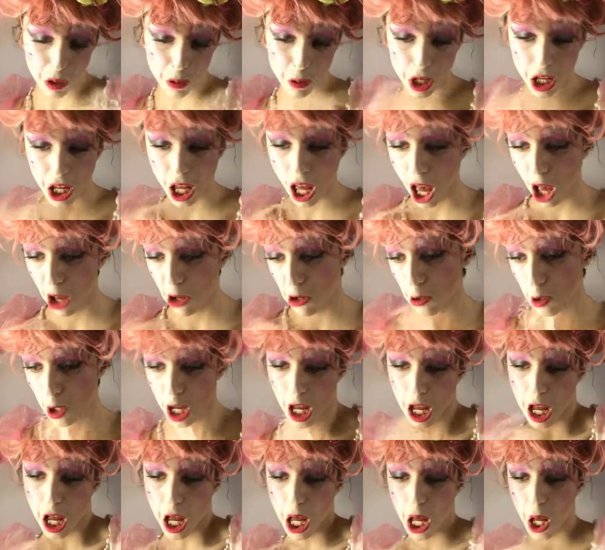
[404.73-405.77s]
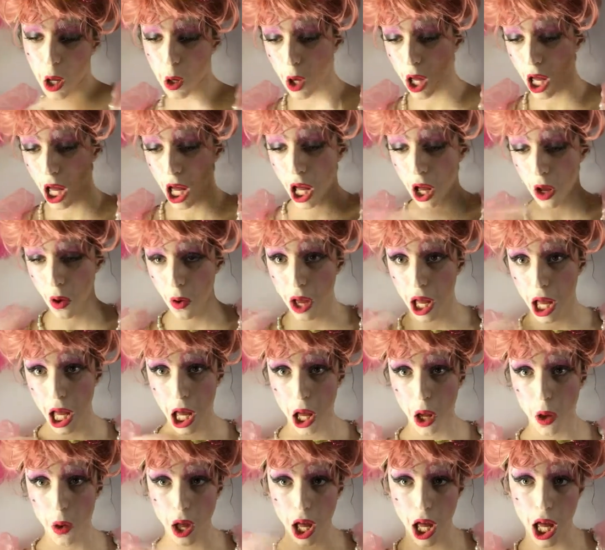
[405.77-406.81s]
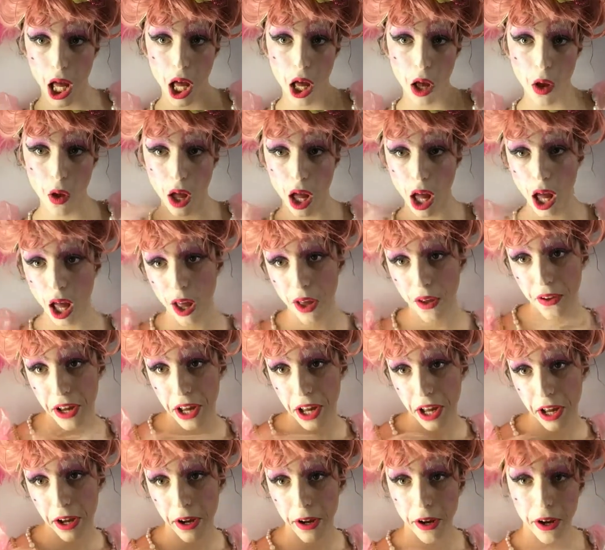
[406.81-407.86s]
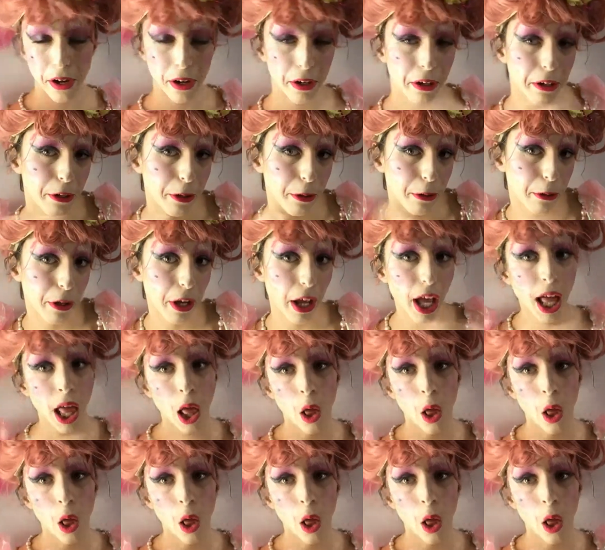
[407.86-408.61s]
And don't forget to like, comment, and subscribe.